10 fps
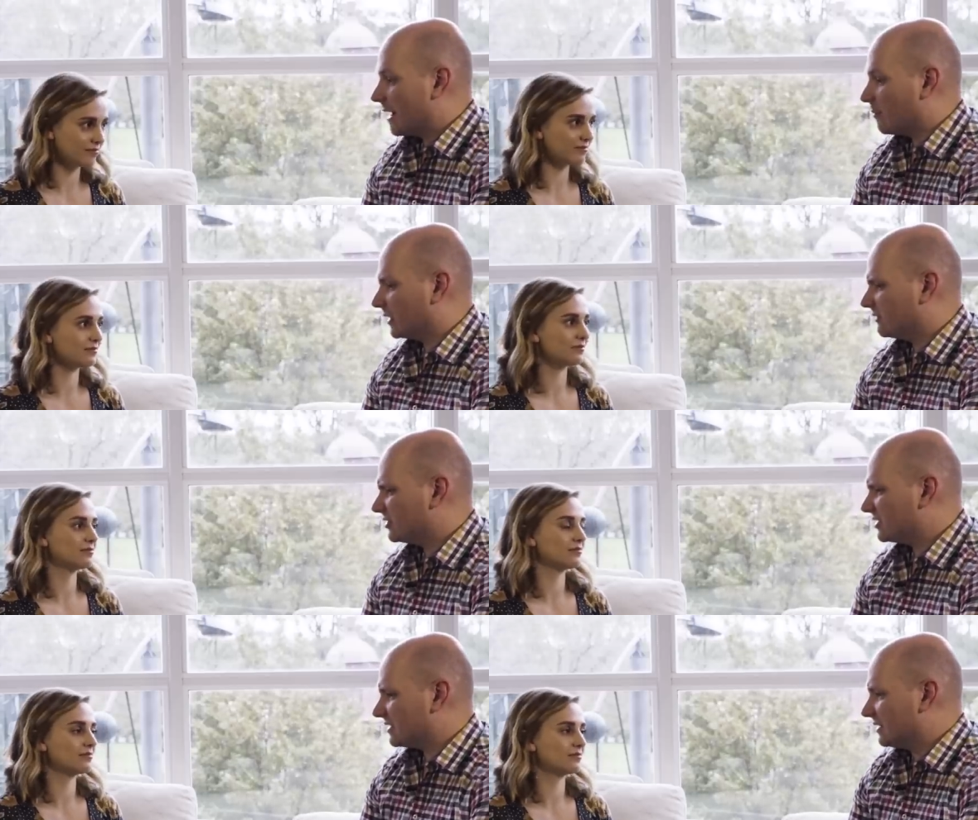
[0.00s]
Speaker 1: or even
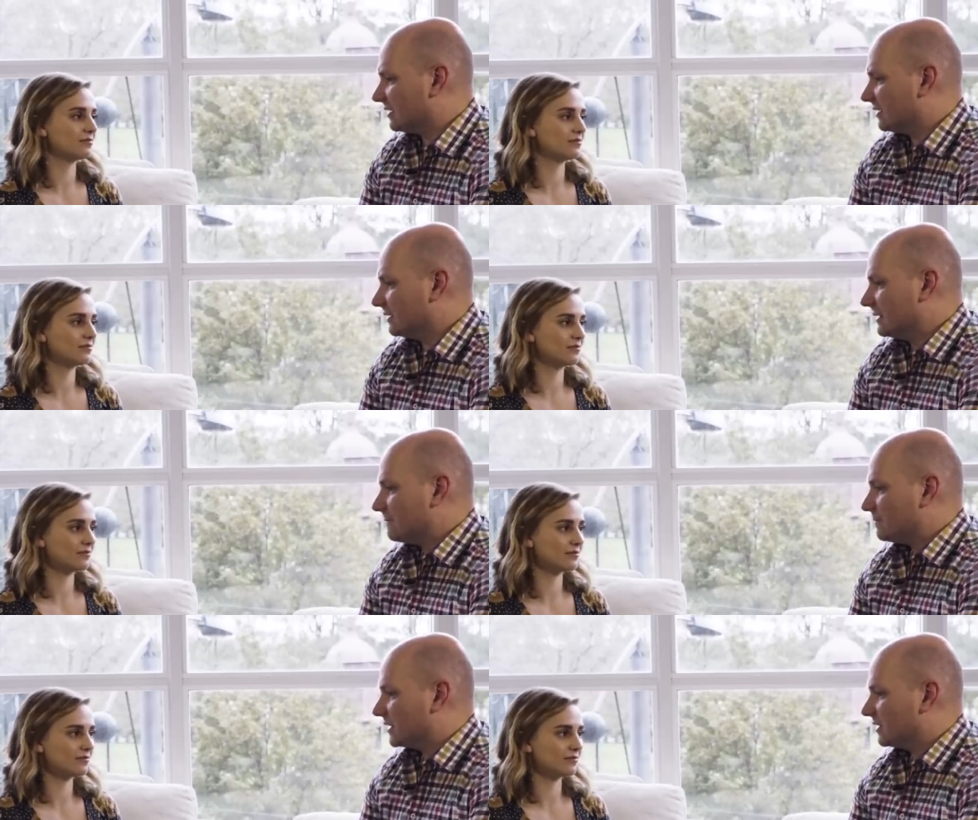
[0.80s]
just the
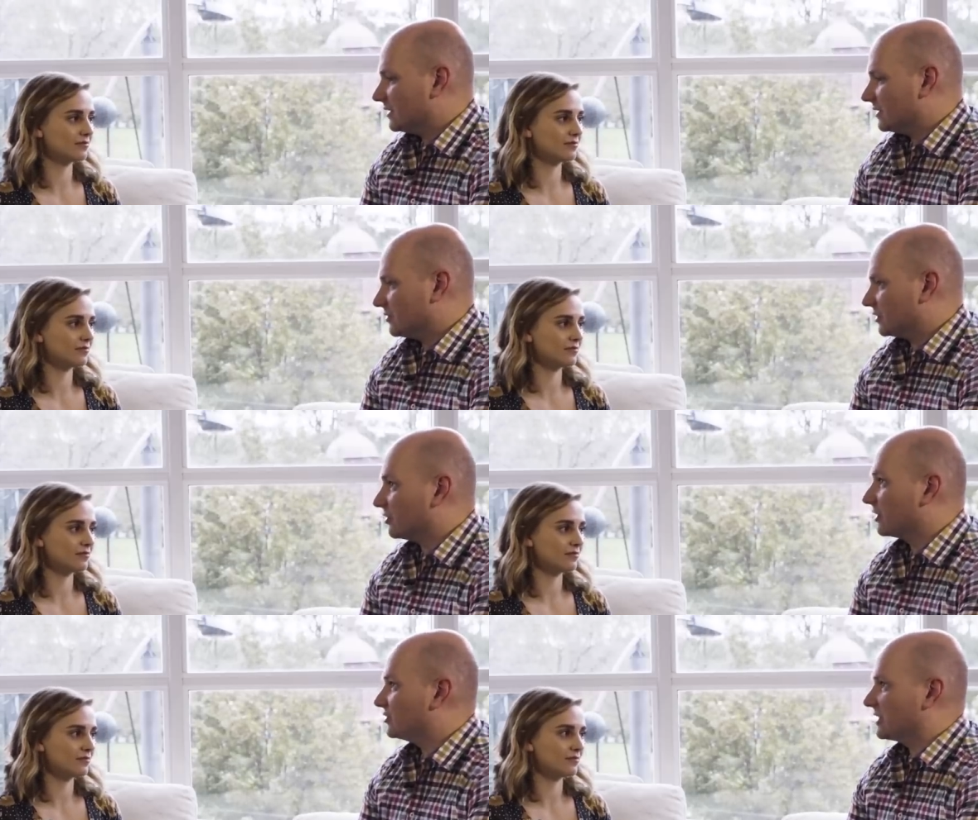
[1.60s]
sort of
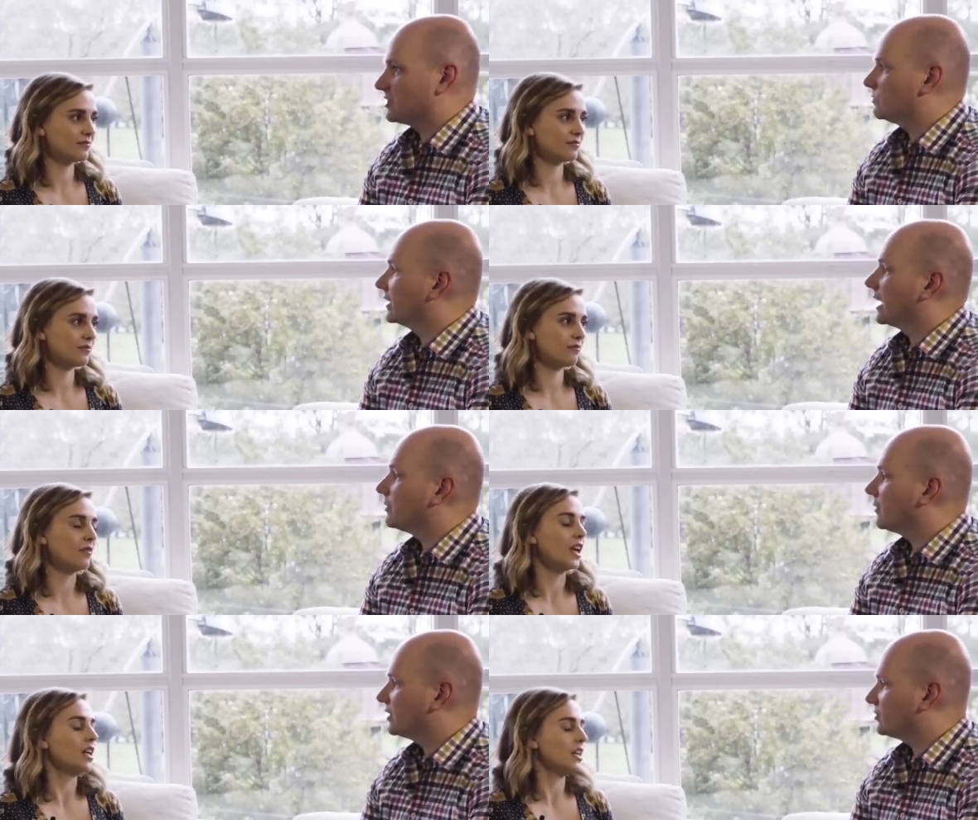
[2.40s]
courage to actually bring up a
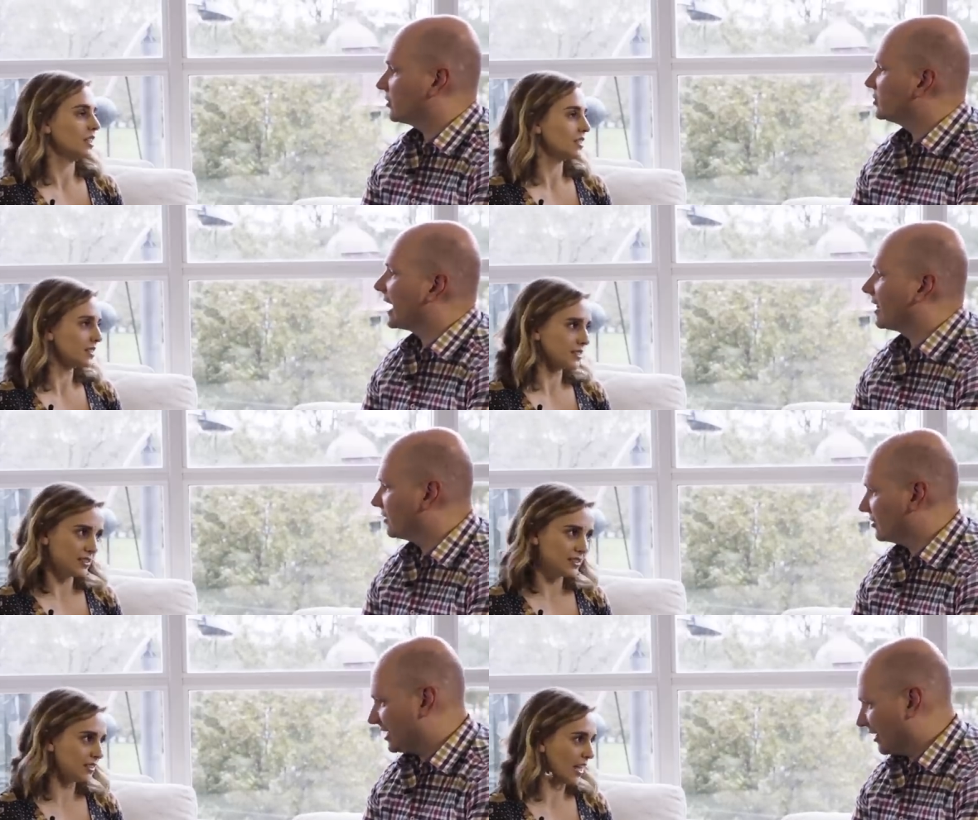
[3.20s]
question or
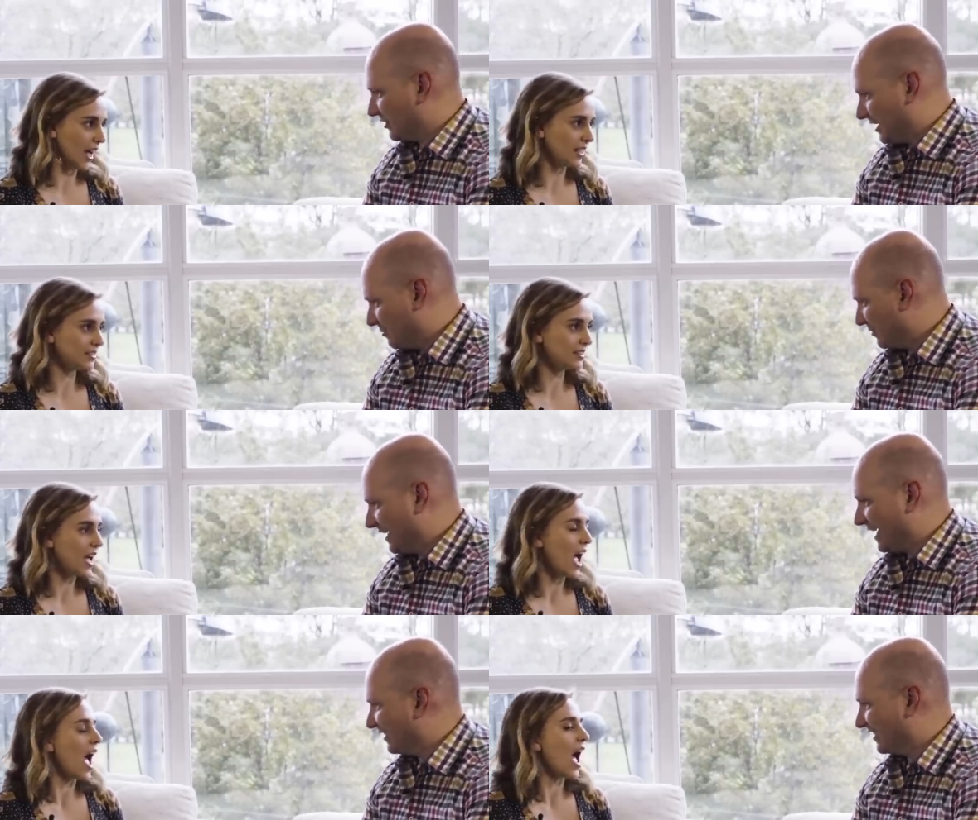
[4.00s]
challenge a healthcare
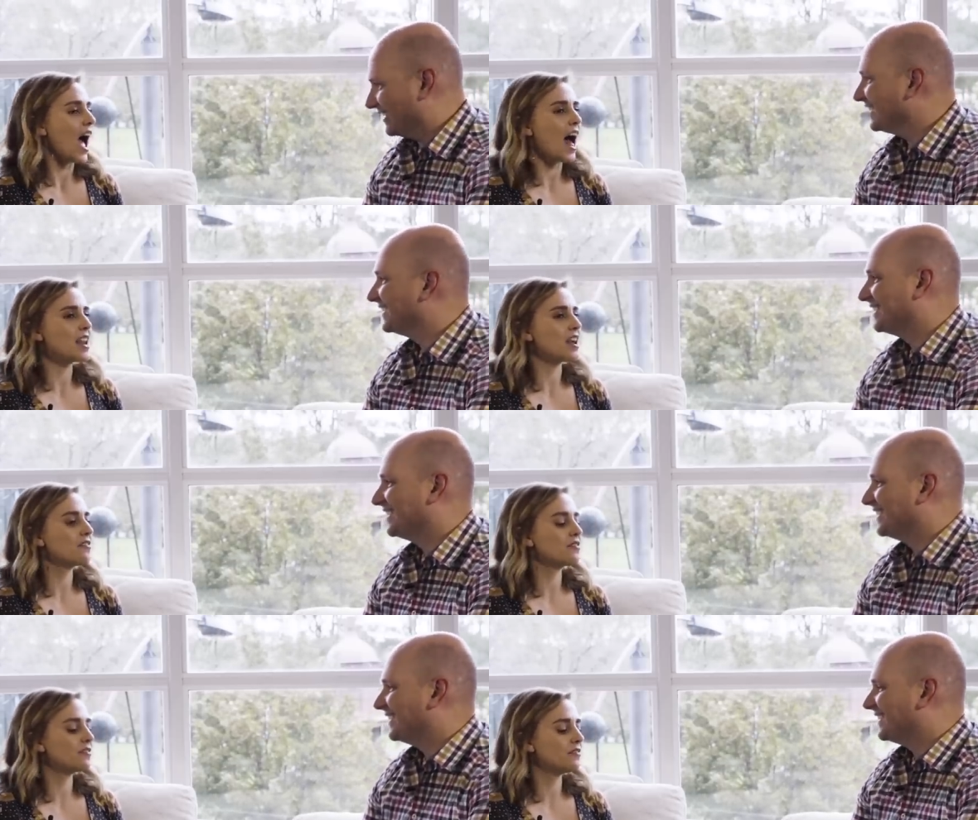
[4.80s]
provider. And I
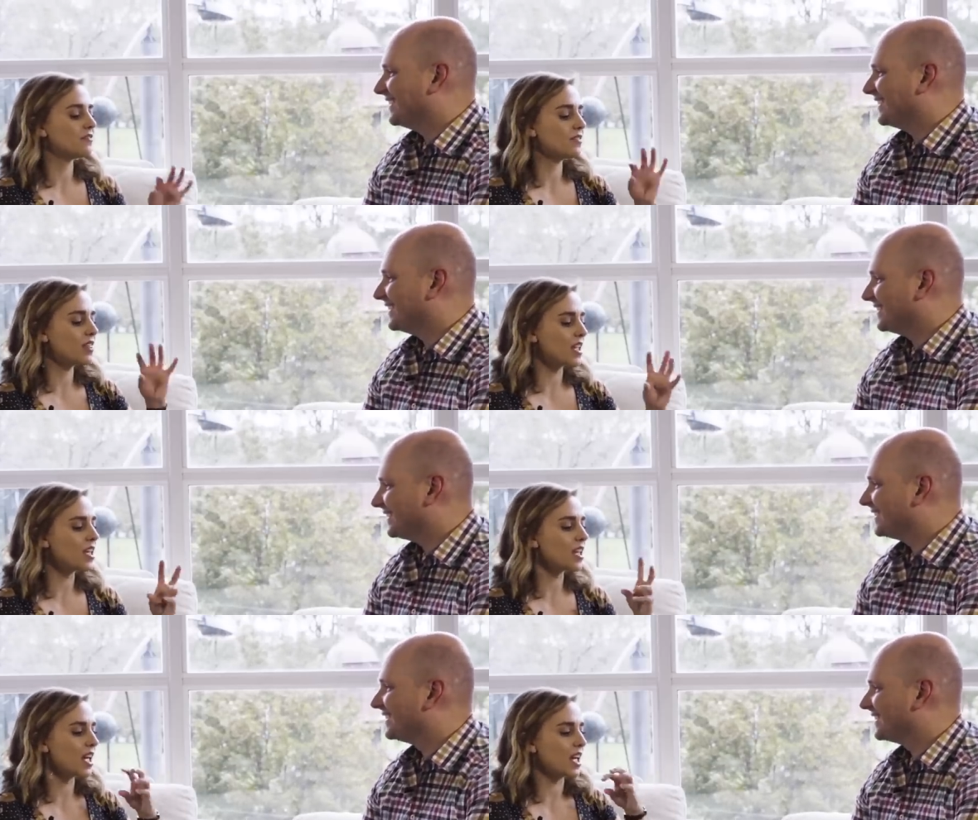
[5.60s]
think